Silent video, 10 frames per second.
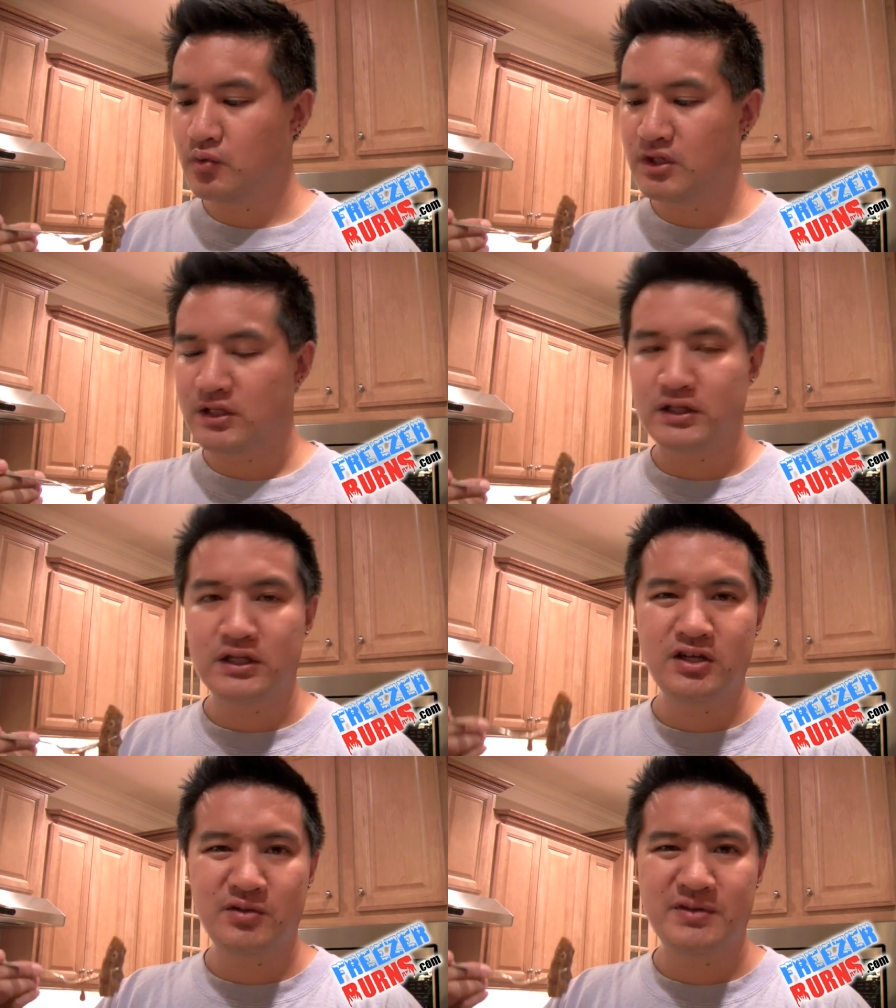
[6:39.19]
with a
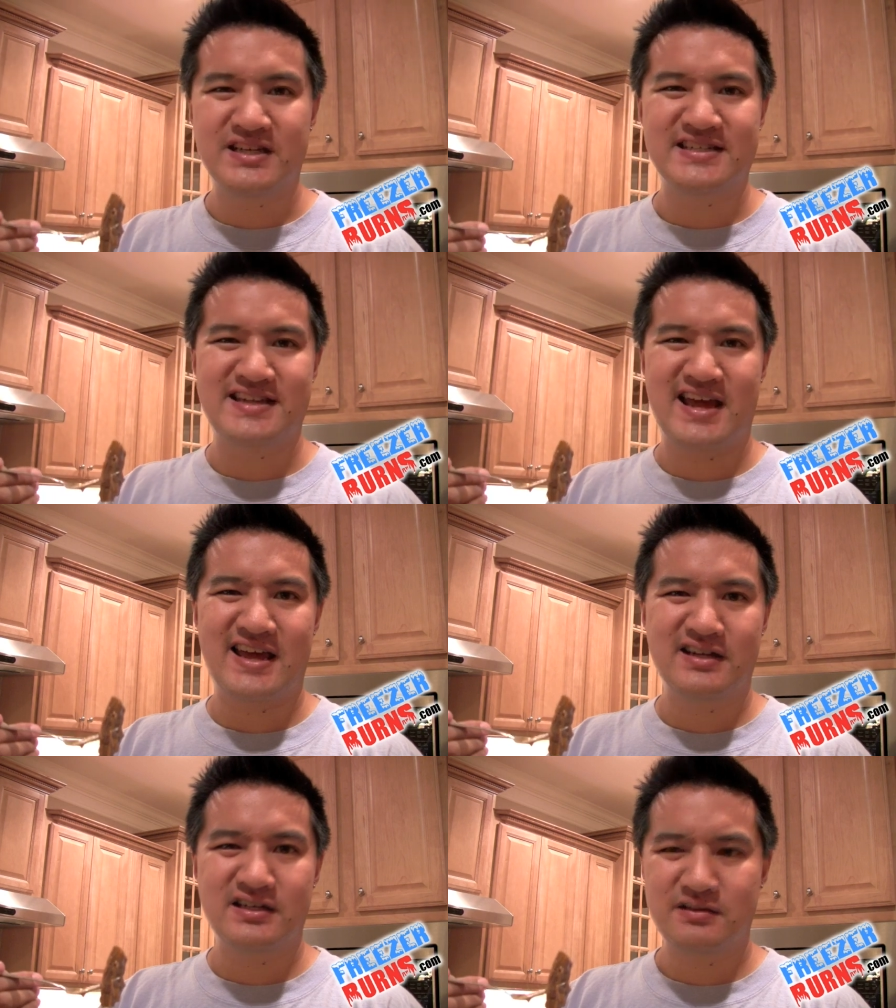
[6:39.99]
little bit of
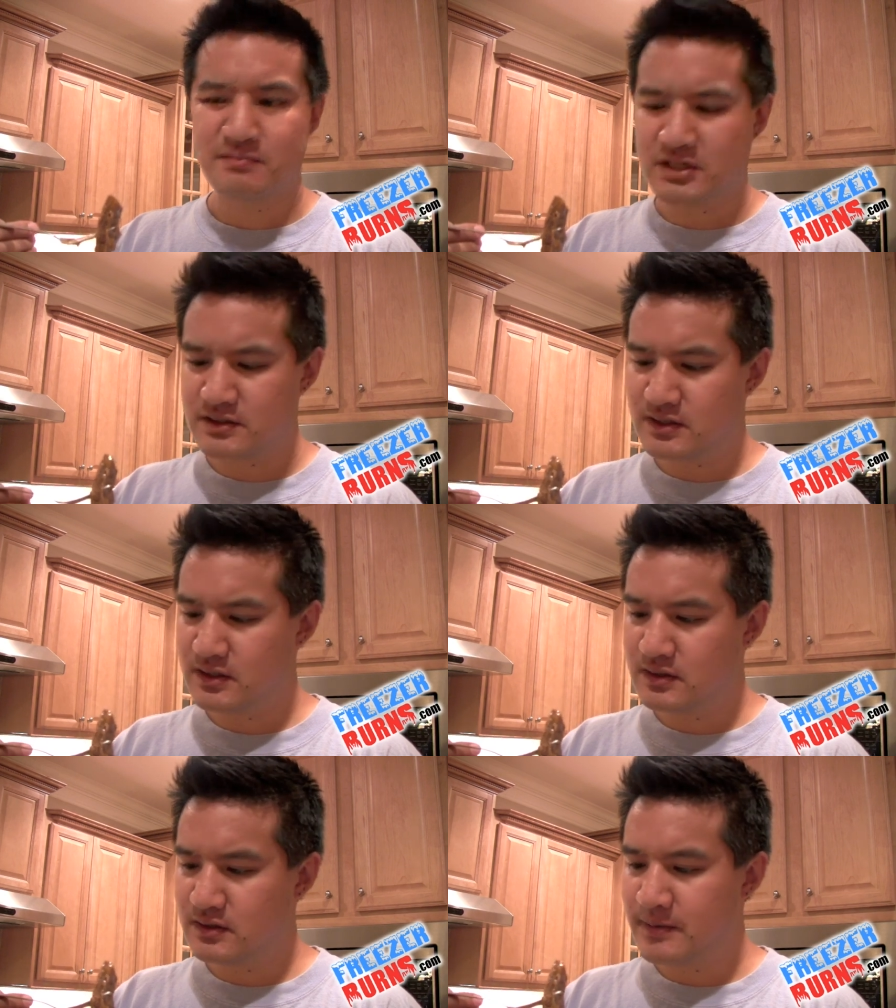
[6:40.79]
sand mixed
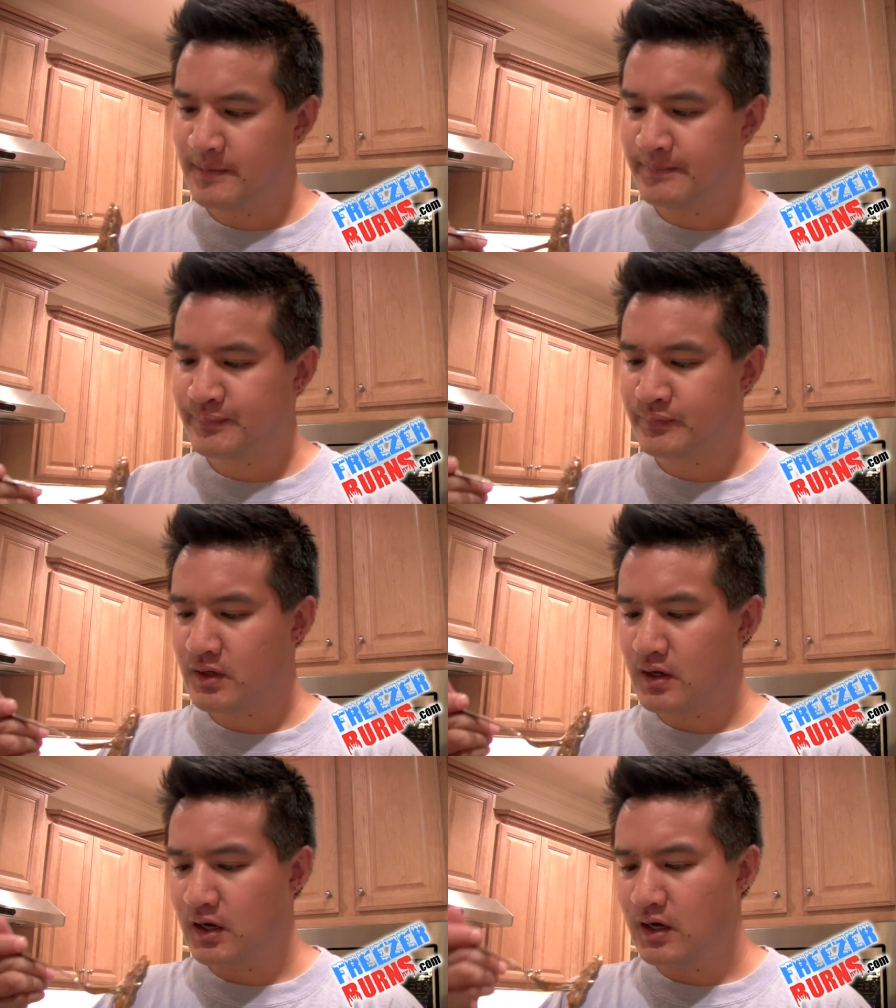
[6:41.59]
in.
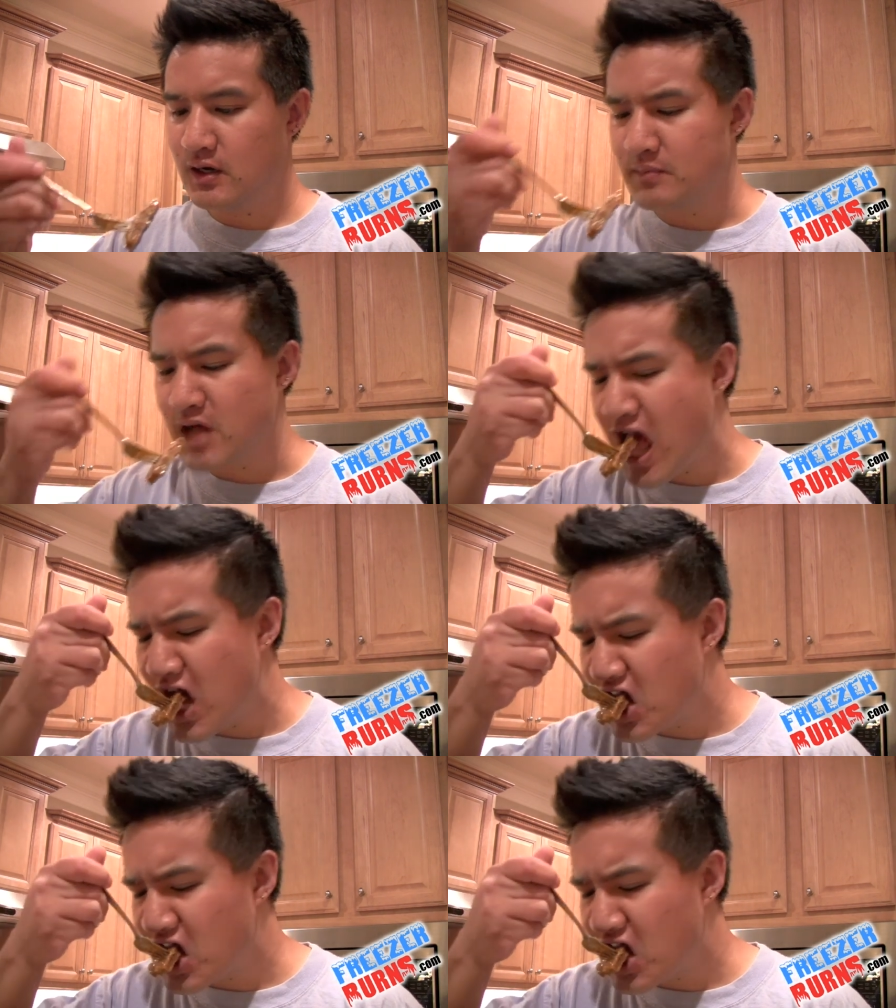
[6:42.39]
Um,